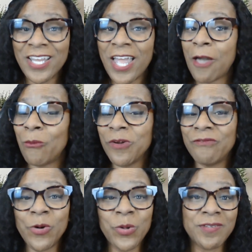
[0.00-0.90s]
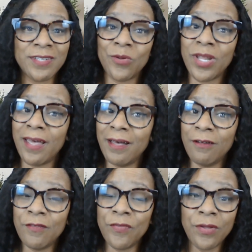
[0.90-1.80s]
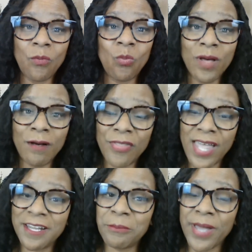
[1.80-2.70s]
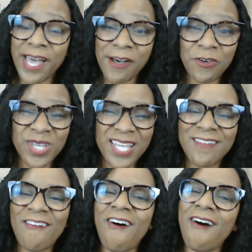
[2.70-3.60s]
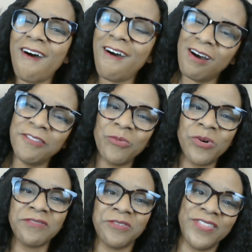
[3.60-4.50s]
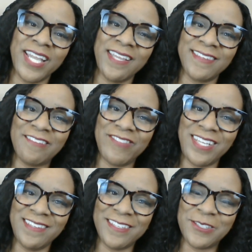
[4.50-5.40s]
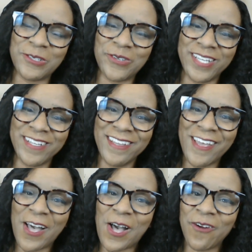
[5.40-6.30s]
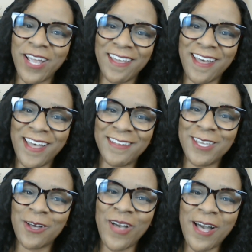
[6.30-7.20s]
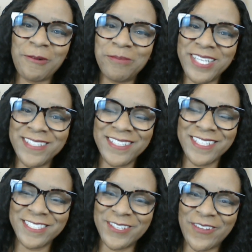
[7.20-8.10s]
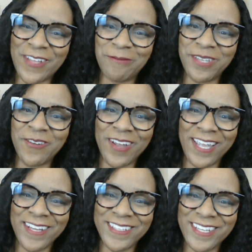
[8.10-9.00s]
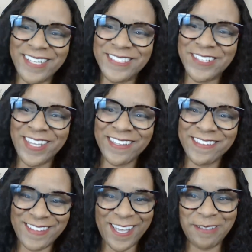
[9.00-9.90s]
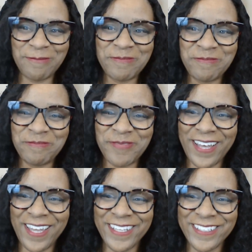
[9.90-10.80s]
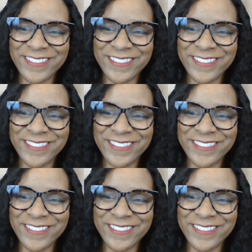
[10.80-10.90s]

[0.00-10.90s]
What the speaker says: And we're focusing on health, wealth, and empowerment and all the wonderful things that feeds into it. All right, guys, go out, be intentional, and be great. Until next time, bye.